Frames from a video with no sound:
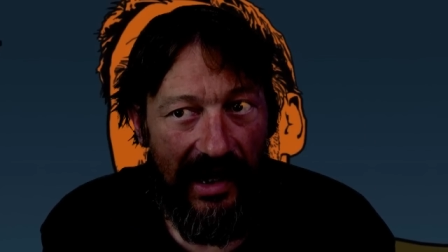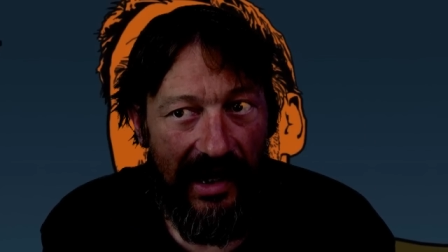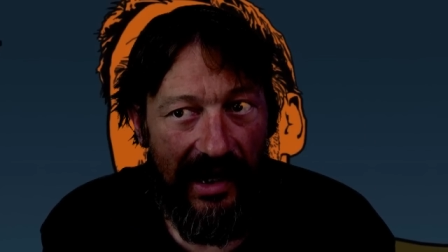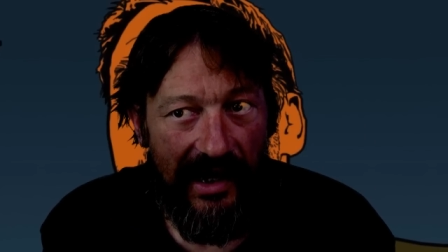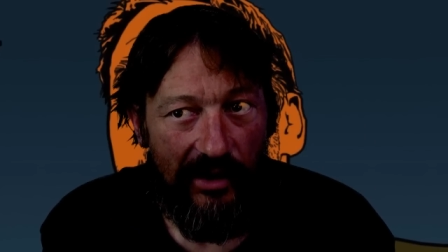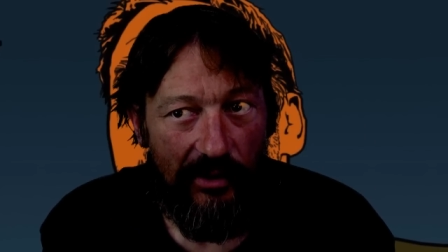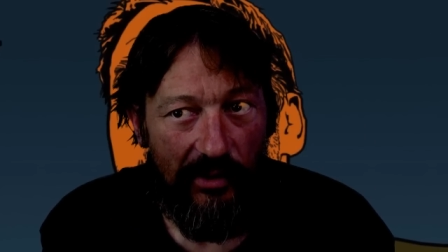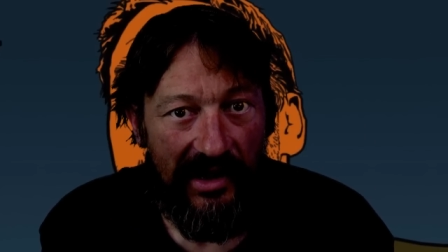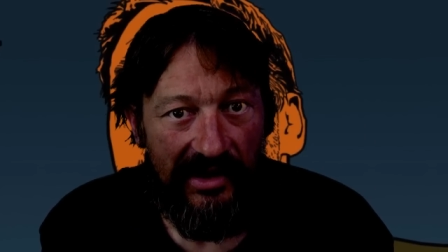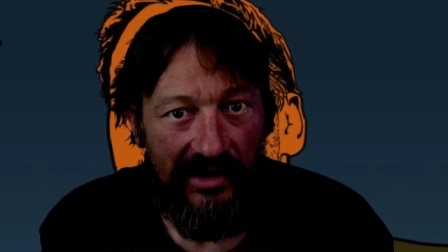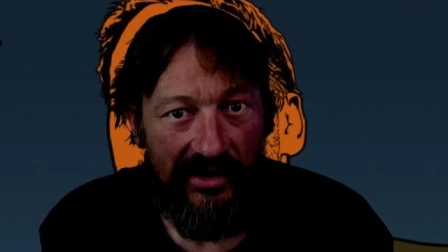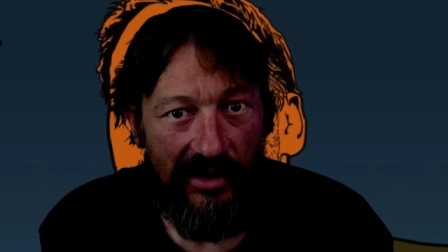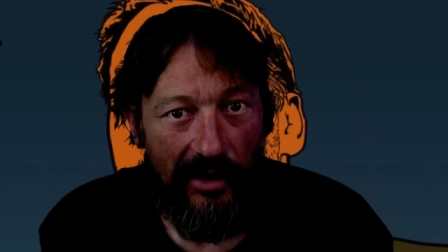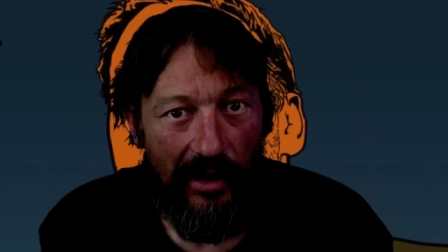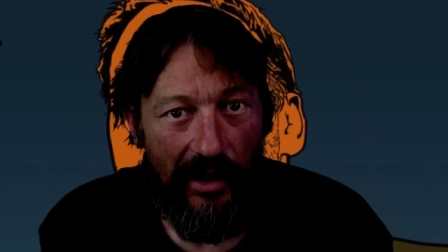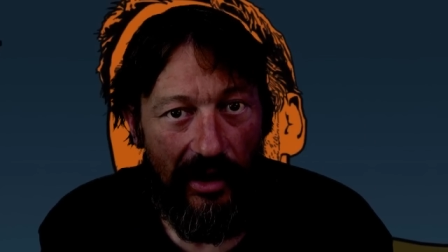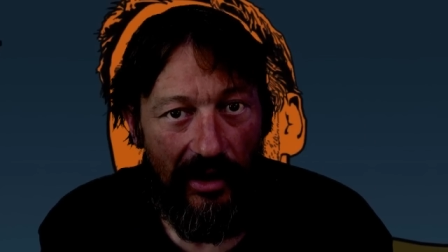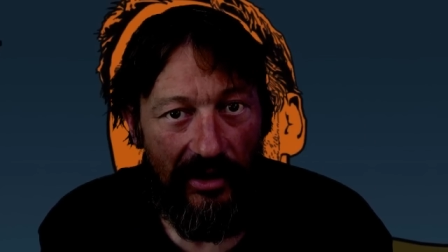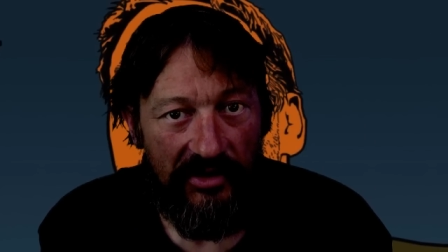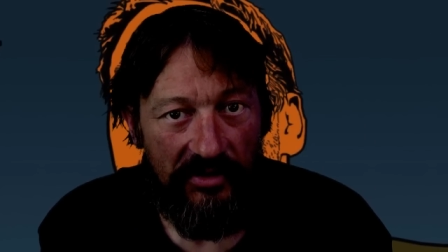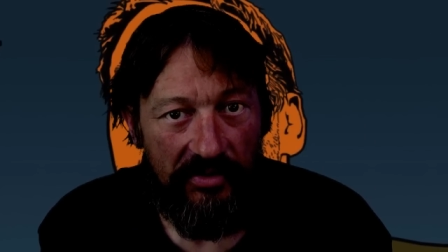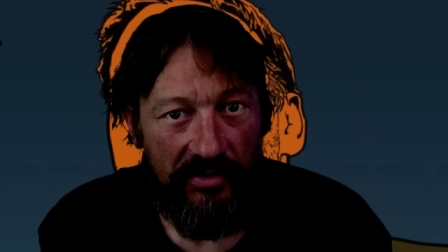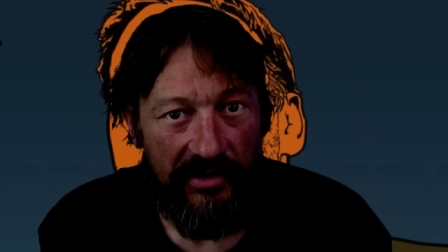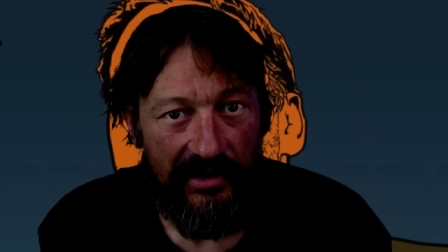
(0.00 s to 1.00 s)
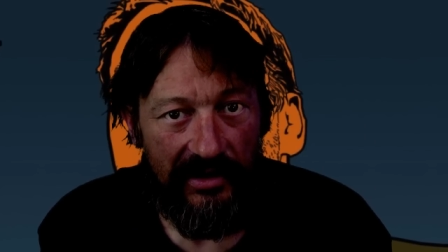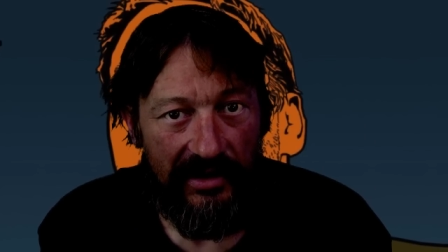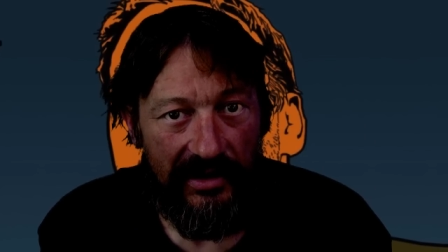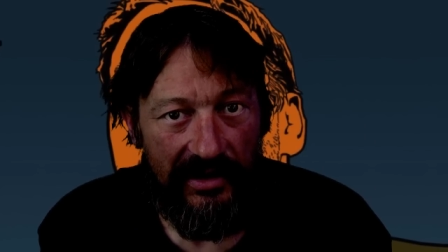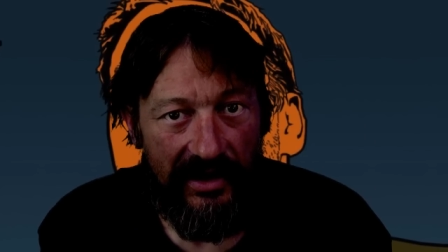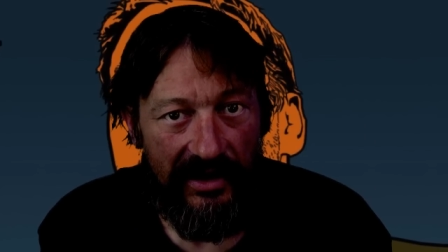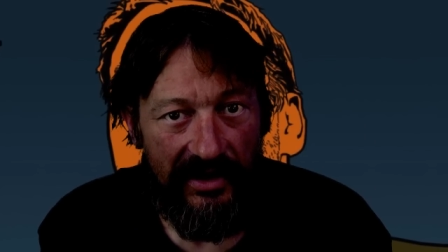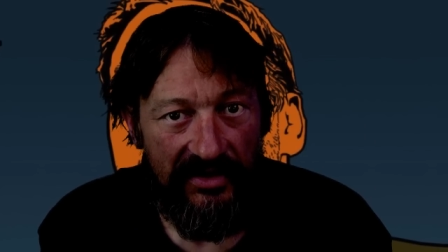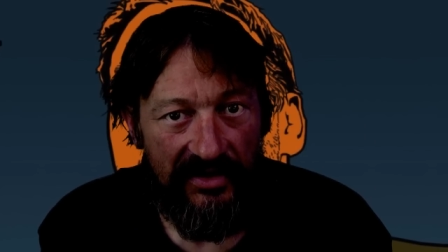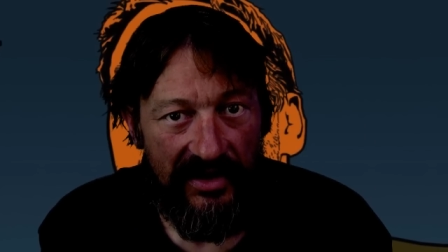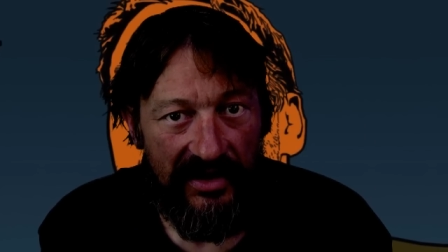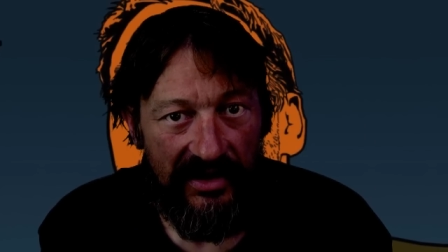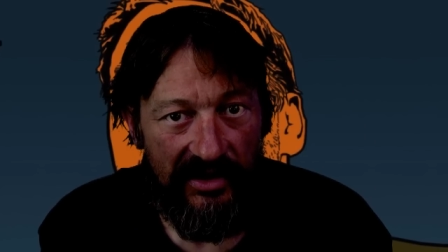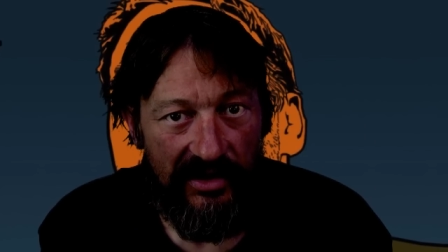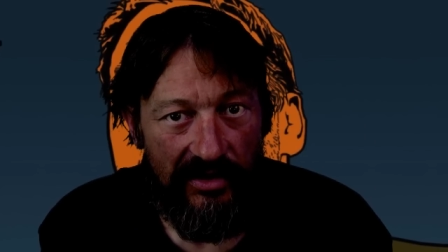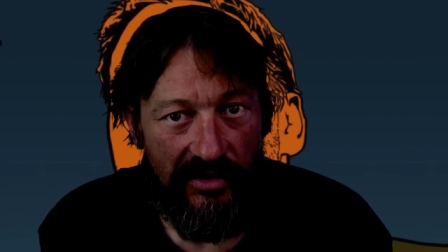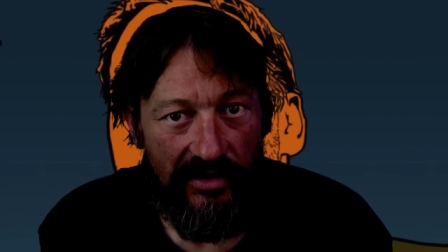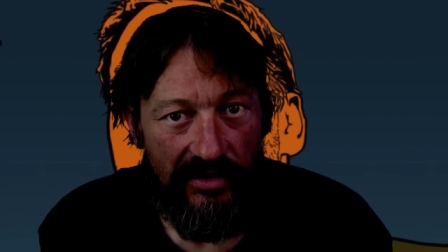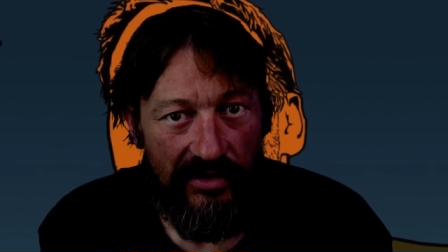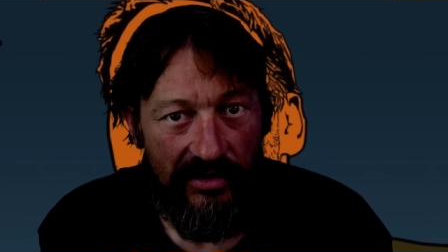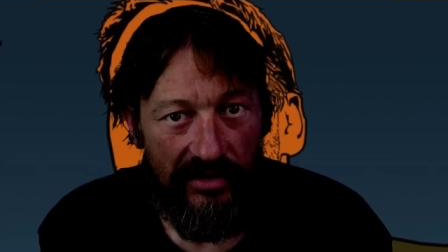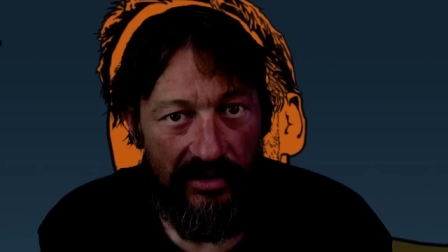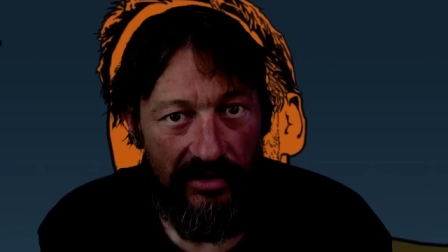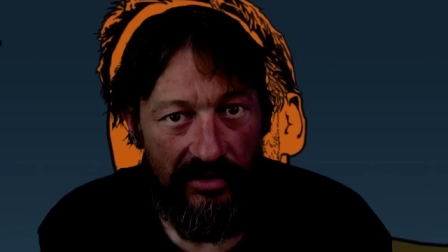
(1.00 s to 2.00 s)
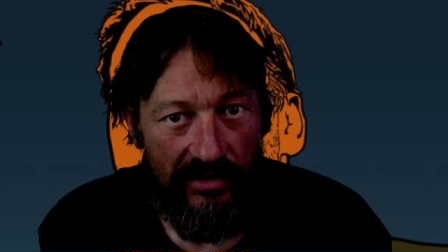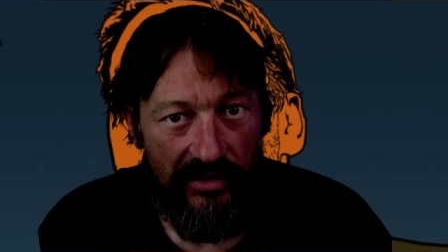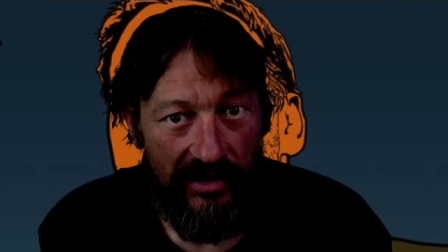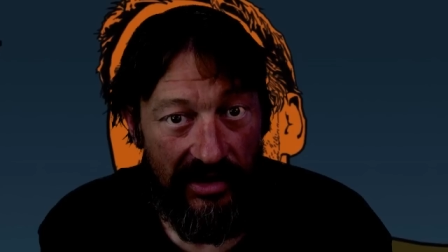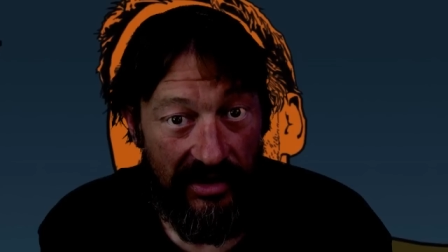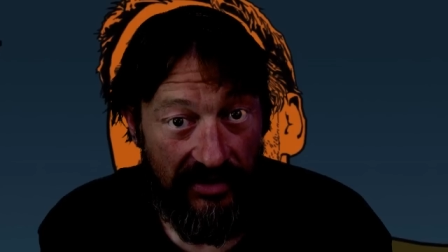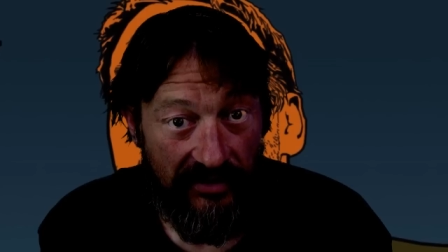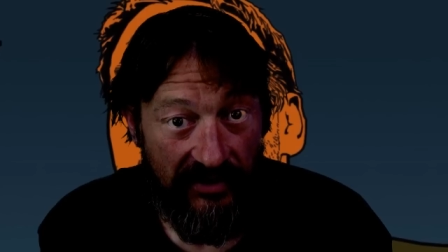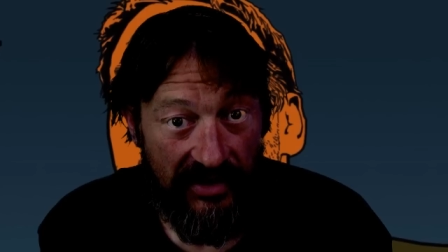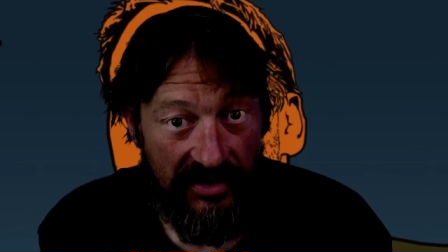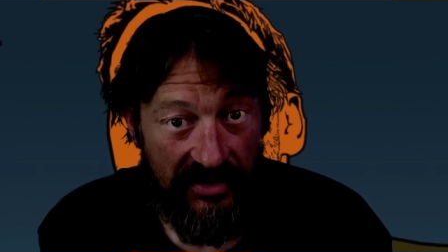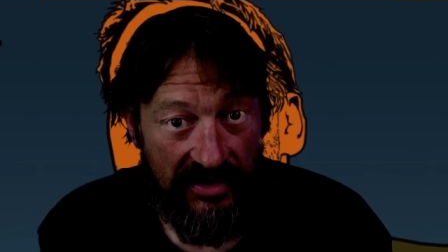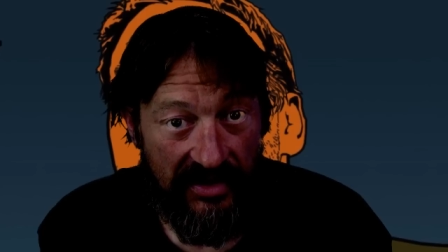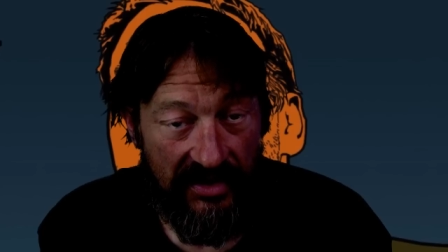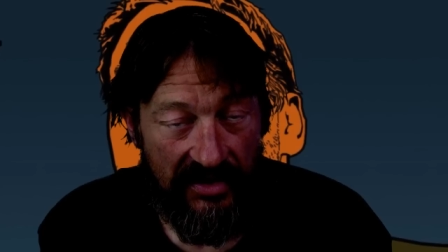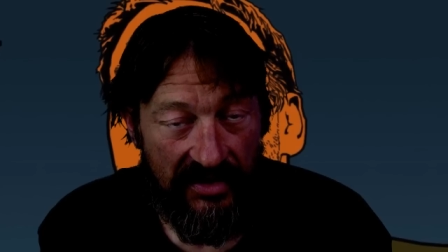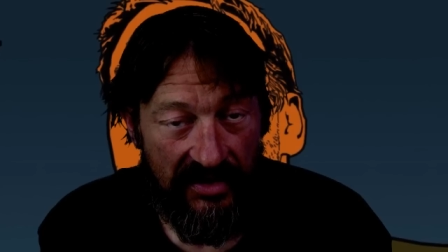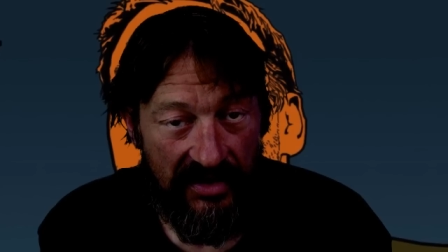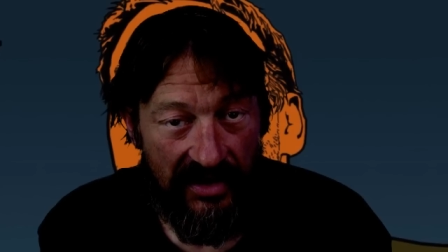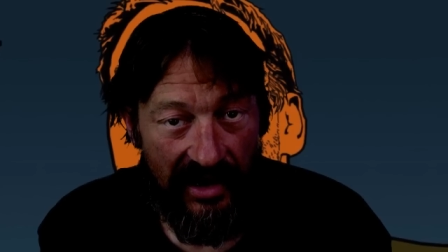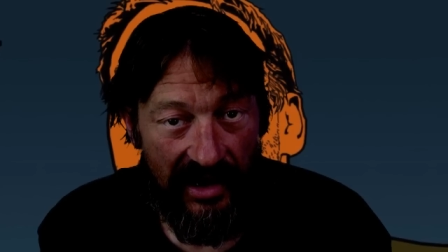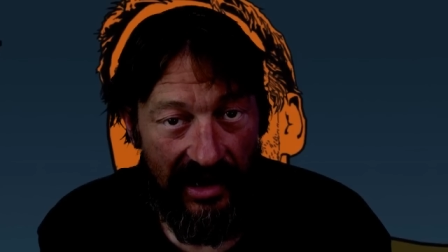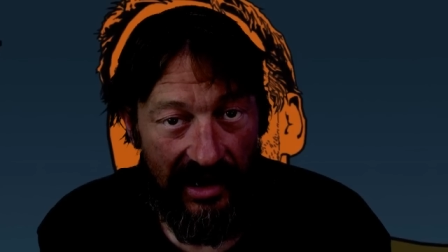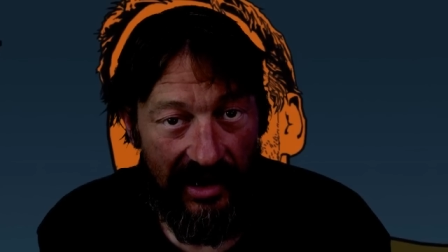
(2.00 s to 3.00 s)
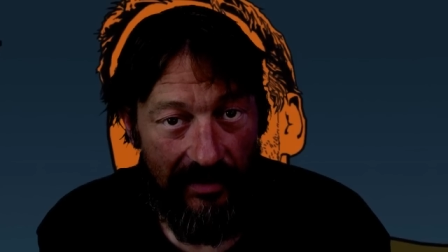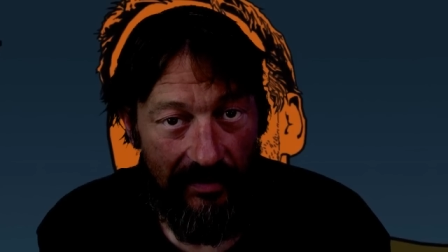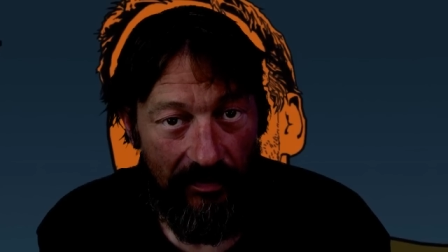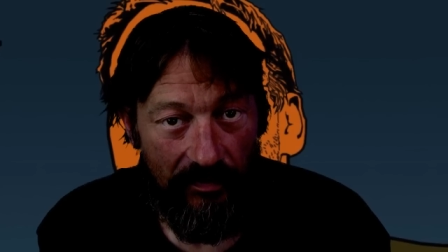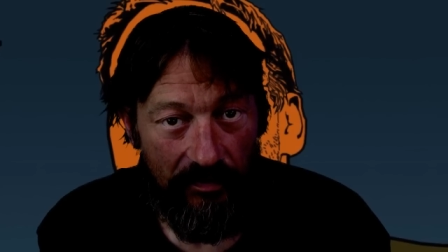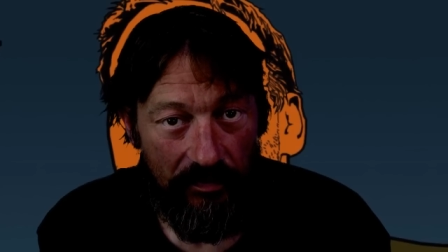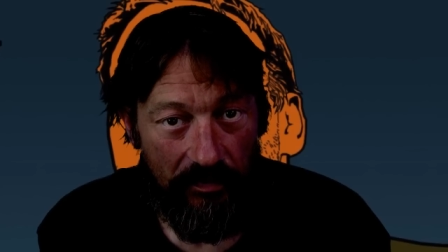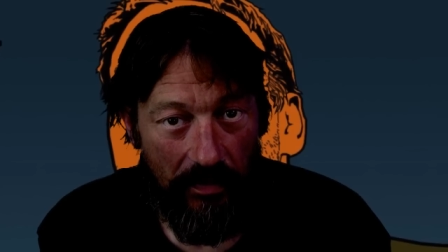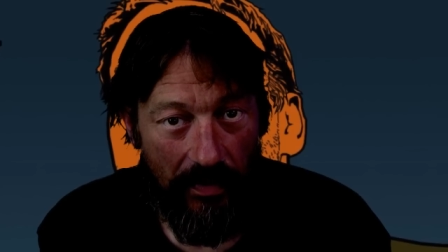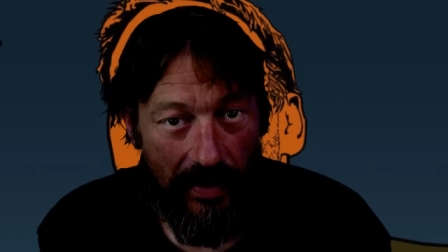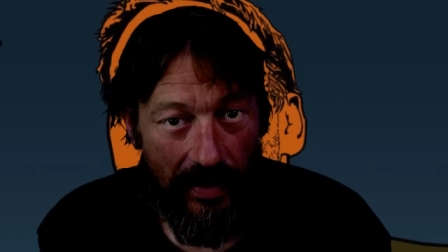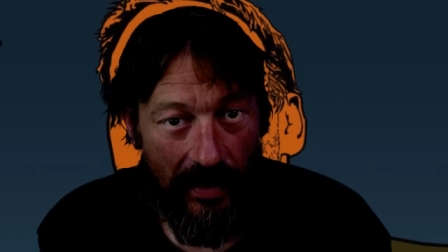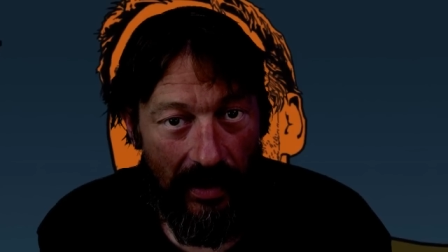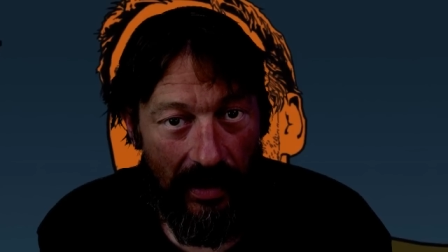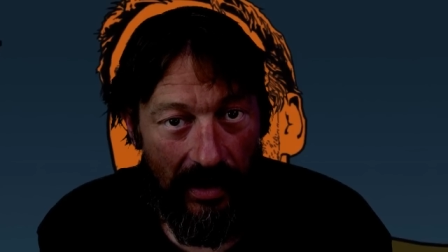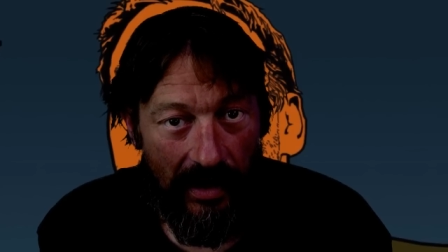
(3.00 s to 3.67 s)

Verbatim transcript: and I went into hospital, and I said, "You you need to fix this." Um,